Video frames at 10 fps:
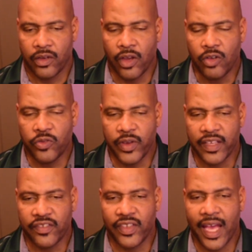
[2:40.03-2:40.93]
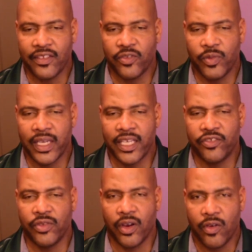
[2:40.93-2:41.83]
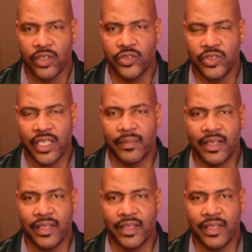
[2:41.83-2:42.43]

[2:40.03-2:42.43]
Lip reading: Those three exercises will get you the horseshoe shape